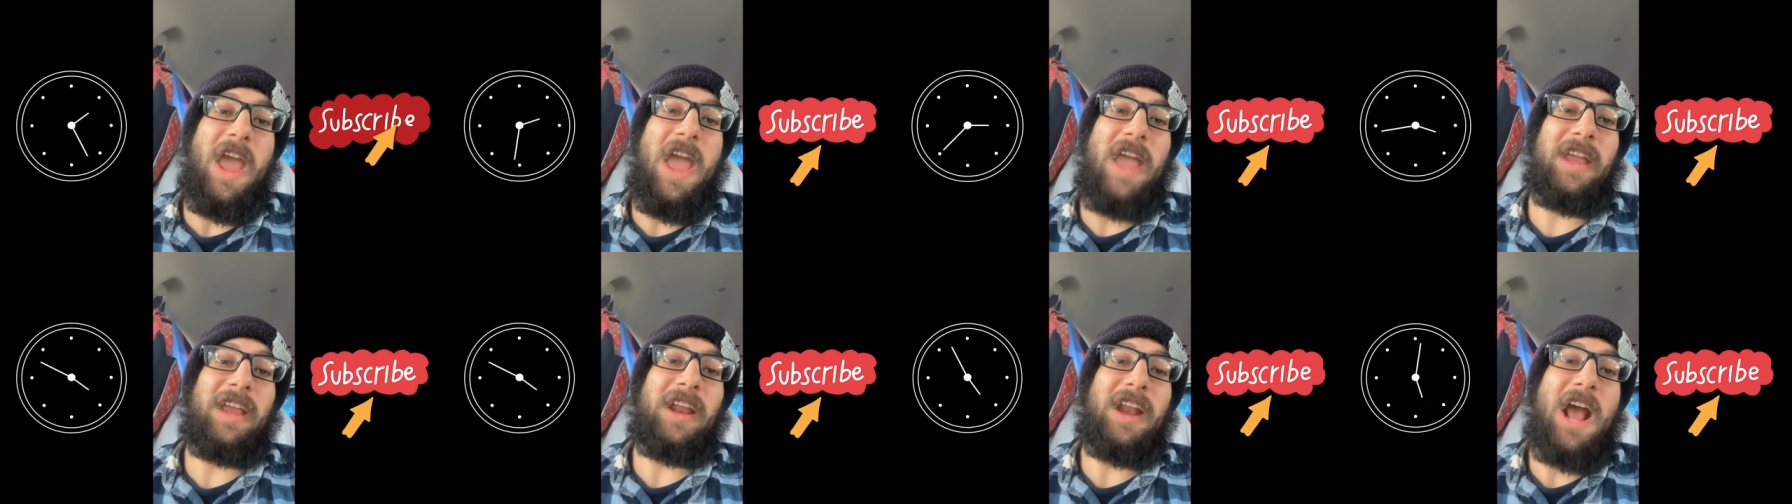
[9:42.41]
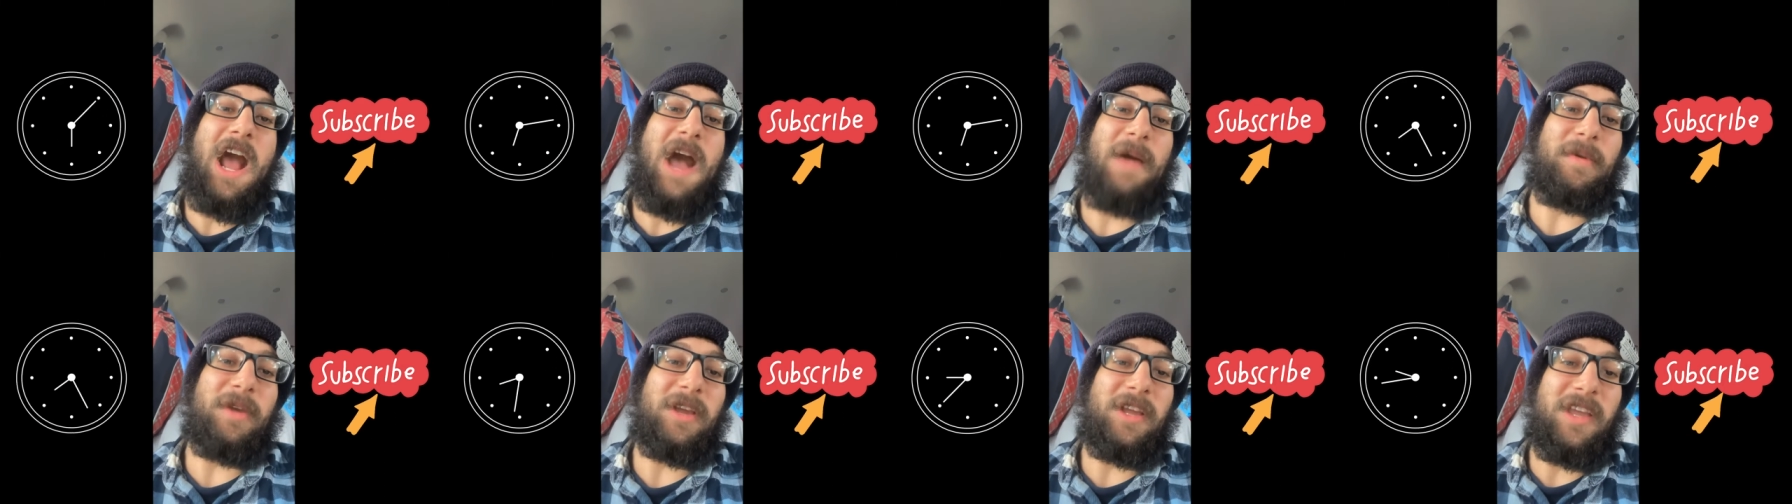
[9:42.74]

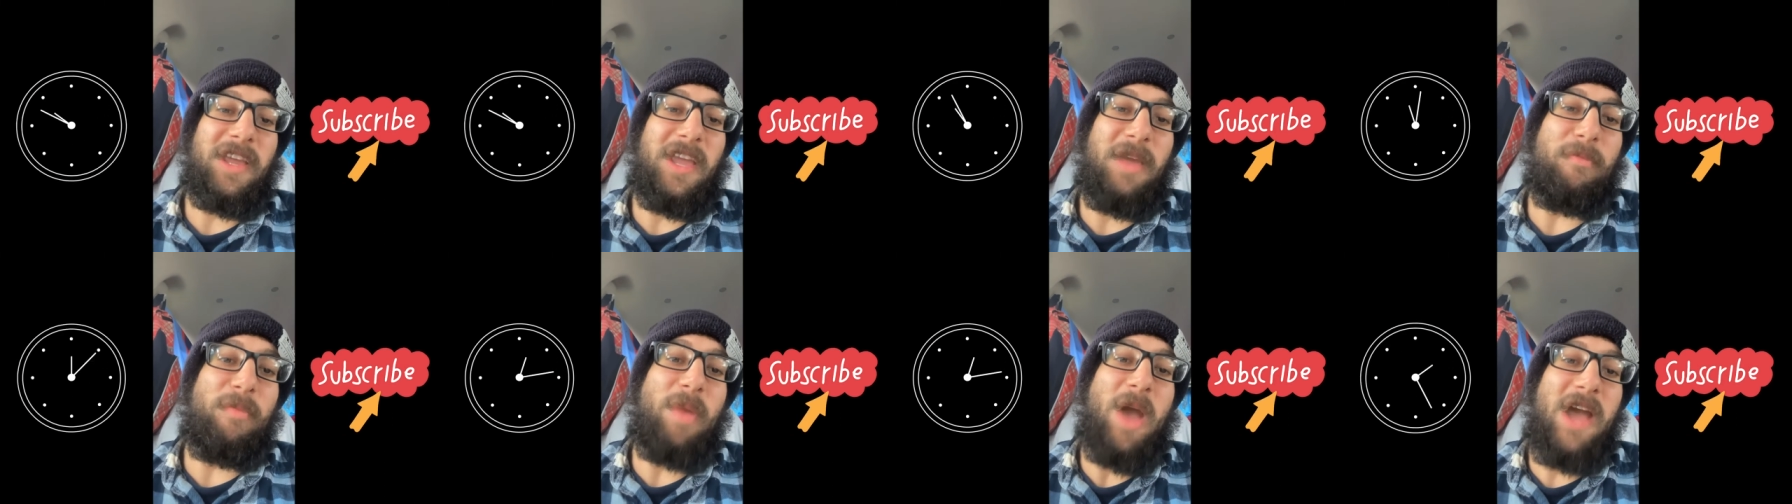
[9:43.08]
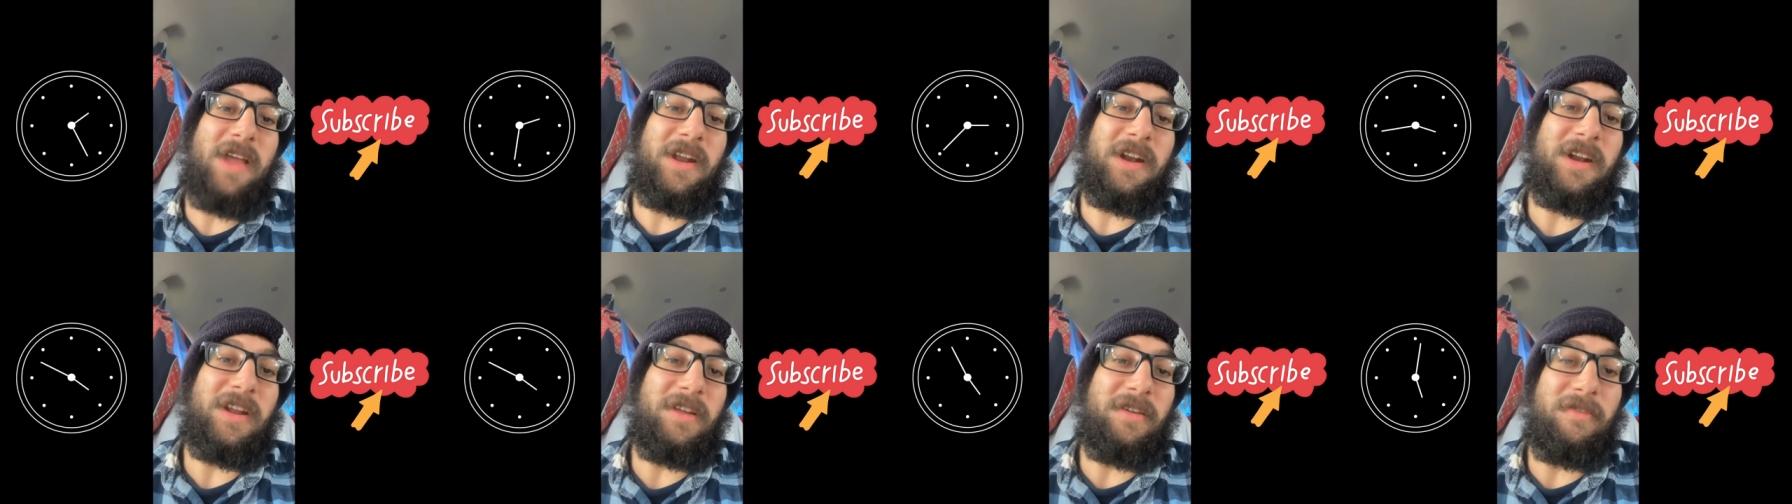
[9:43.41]
economic
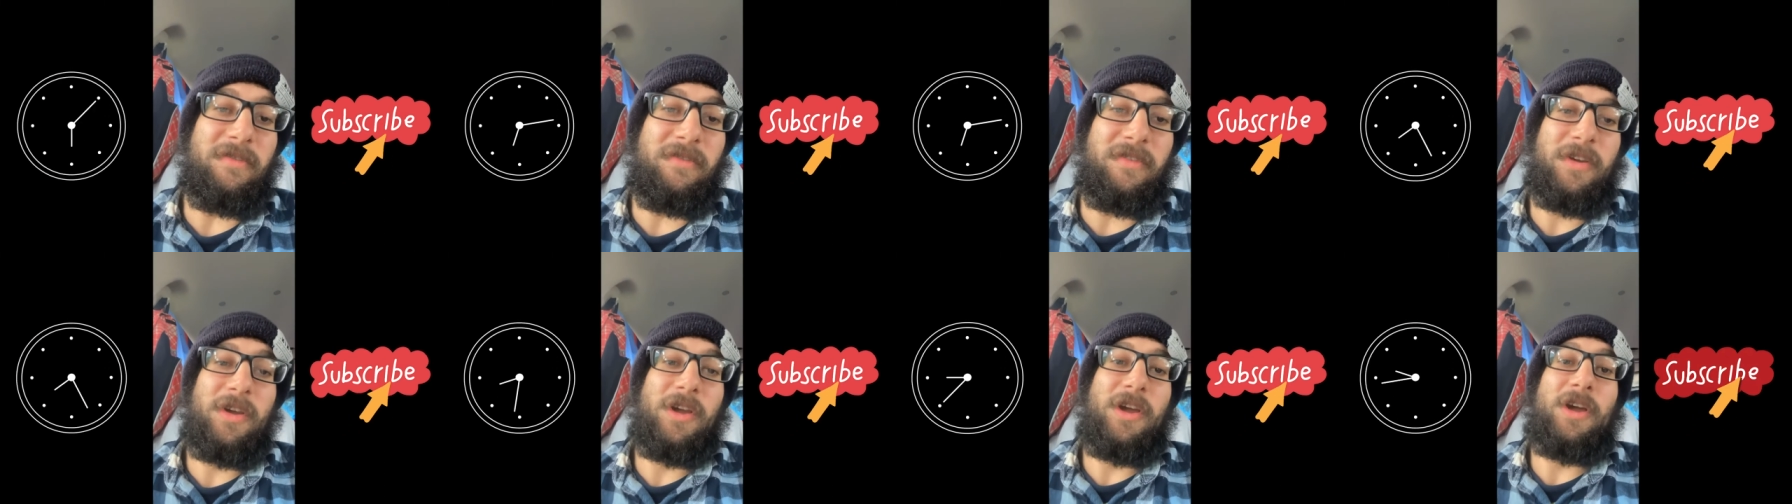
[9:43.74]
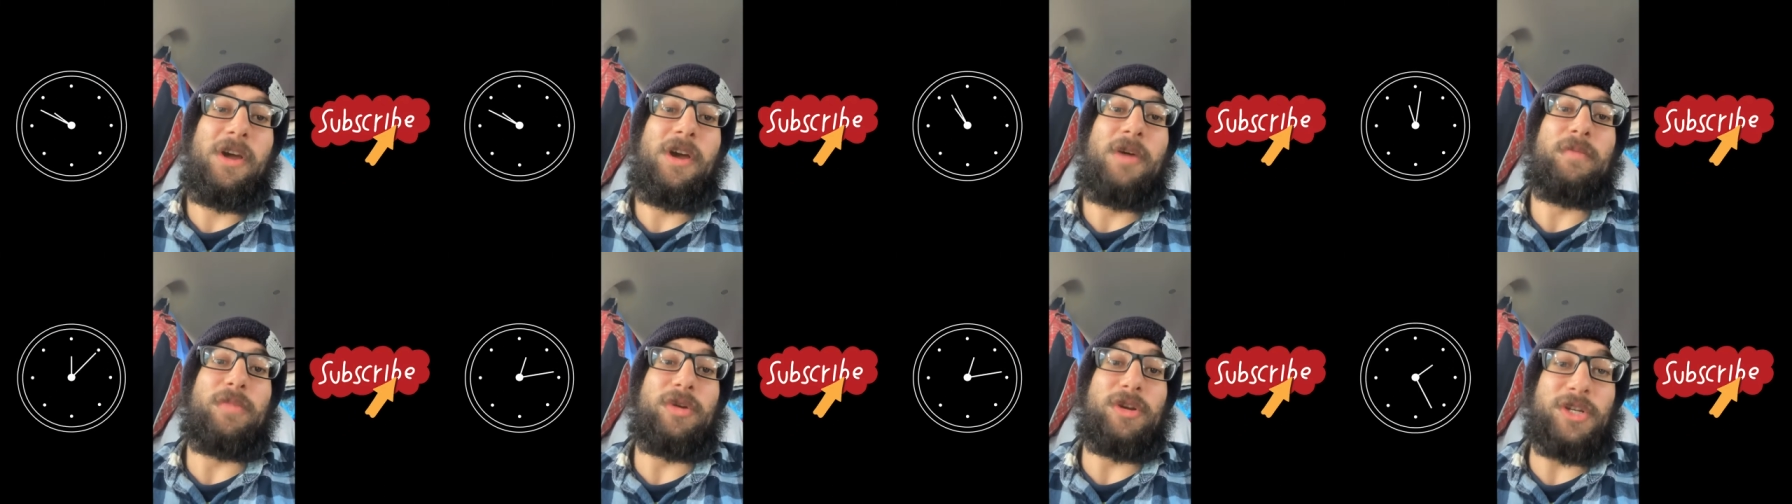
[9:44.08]
competitive
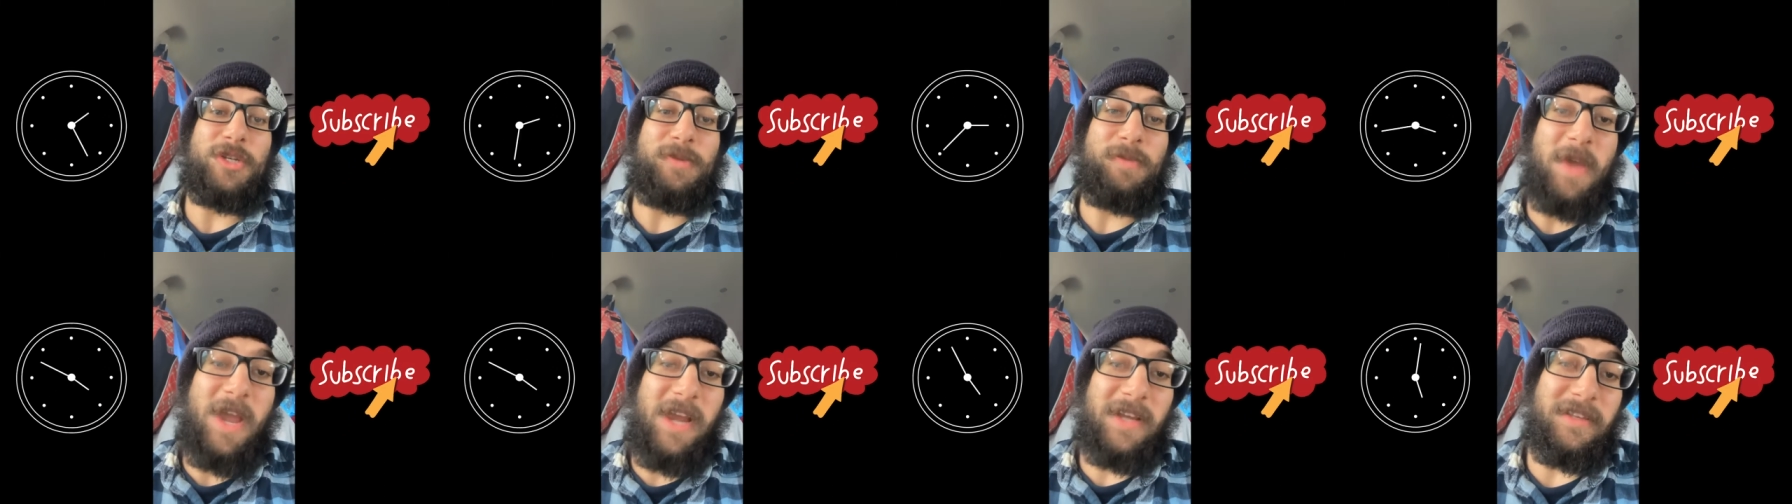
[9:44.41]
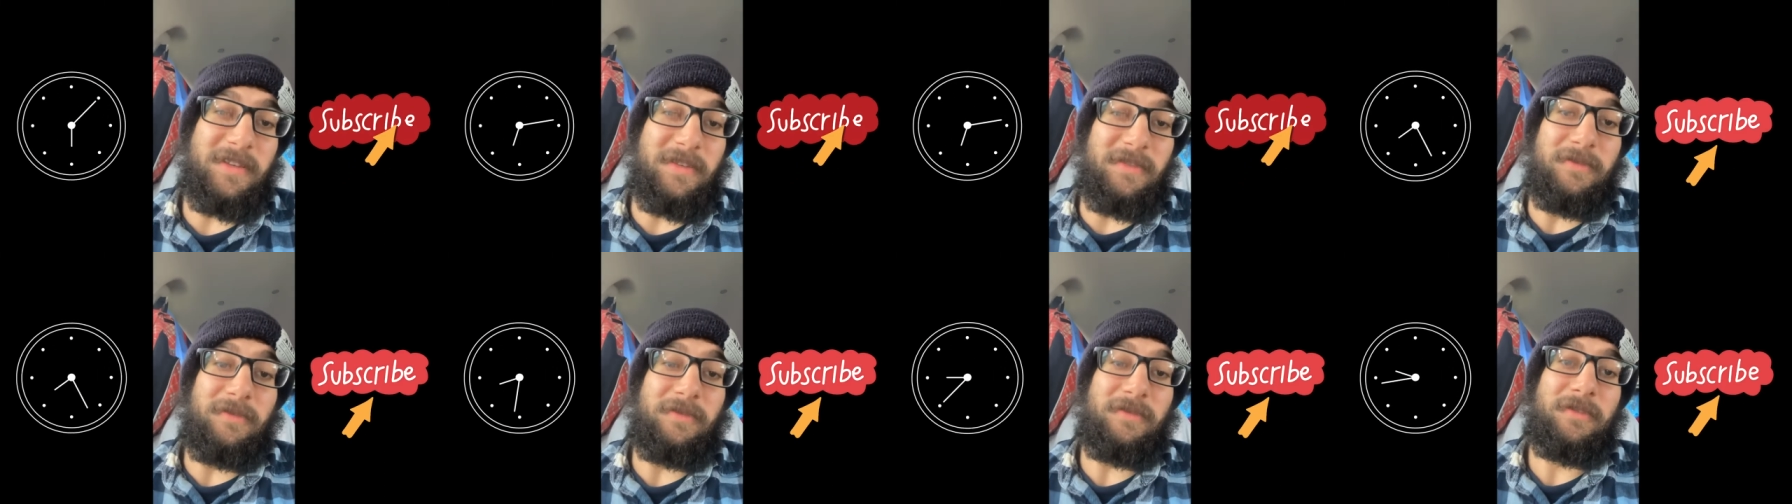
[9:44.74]

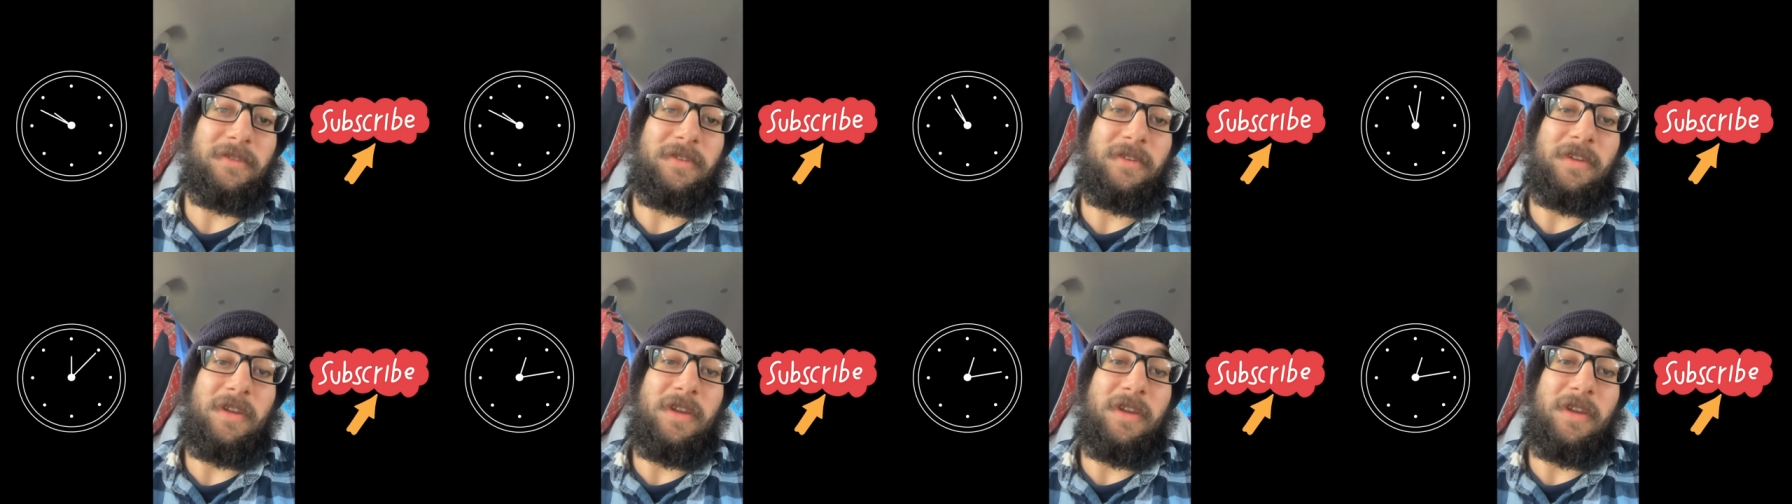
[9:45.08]
perspective,